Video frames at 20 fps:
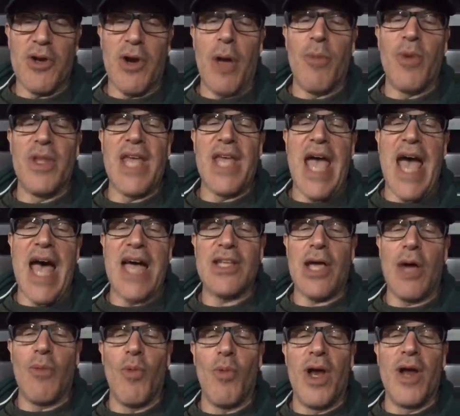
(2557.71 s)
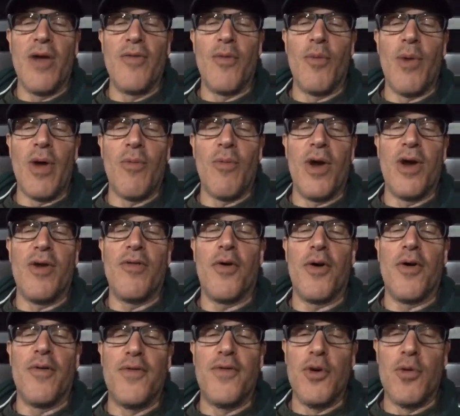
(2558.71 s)
and when they asked, and one of, when one of
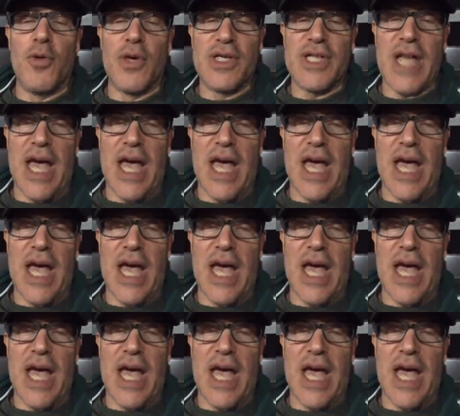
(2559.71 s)
her viewers